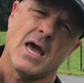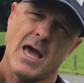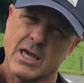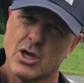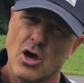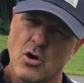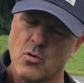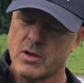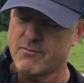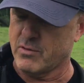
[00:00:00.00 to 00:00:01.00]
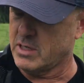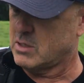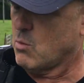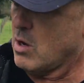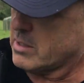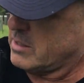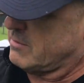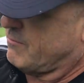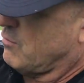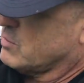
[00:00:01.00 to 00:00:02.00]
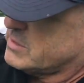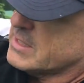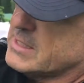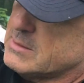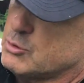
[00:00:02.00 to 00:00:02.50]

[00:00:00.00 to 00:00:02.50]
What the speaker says: and go if we need to walk into the forest to get some